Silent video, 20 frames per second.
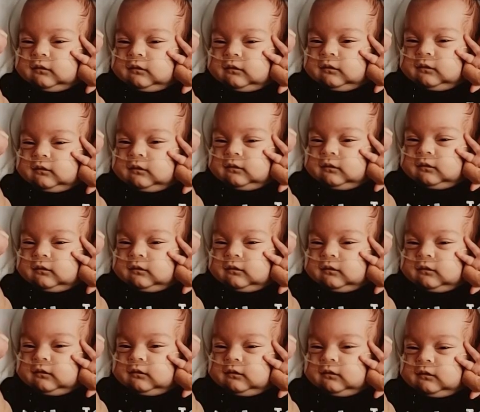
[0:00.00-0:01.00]

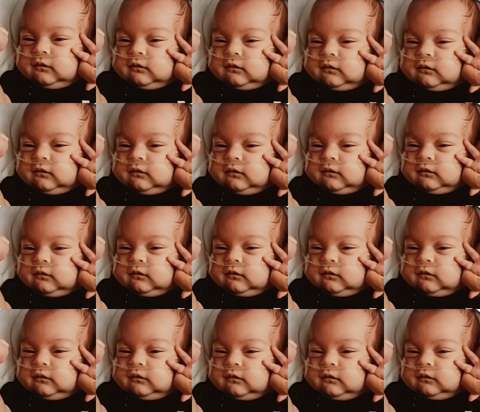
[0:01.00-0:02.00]

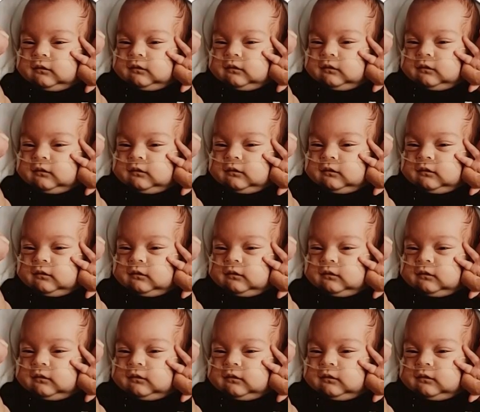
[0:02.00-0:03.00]

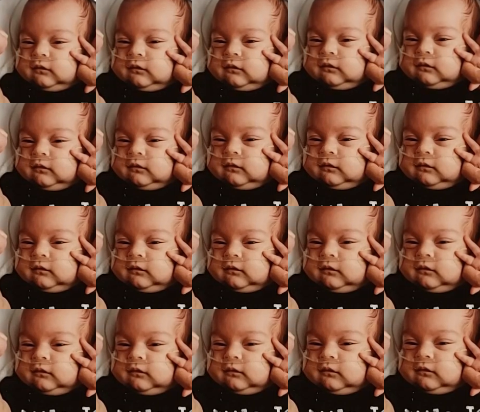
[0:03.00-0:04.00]

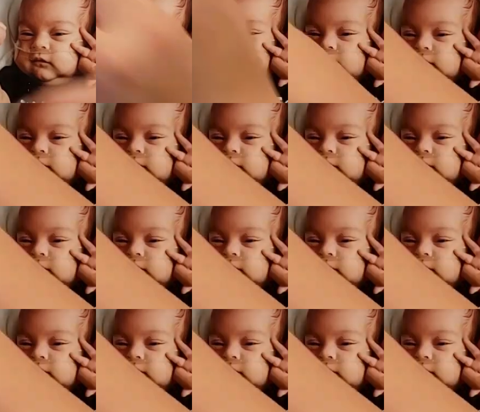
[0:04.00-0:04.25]
Nothing is said.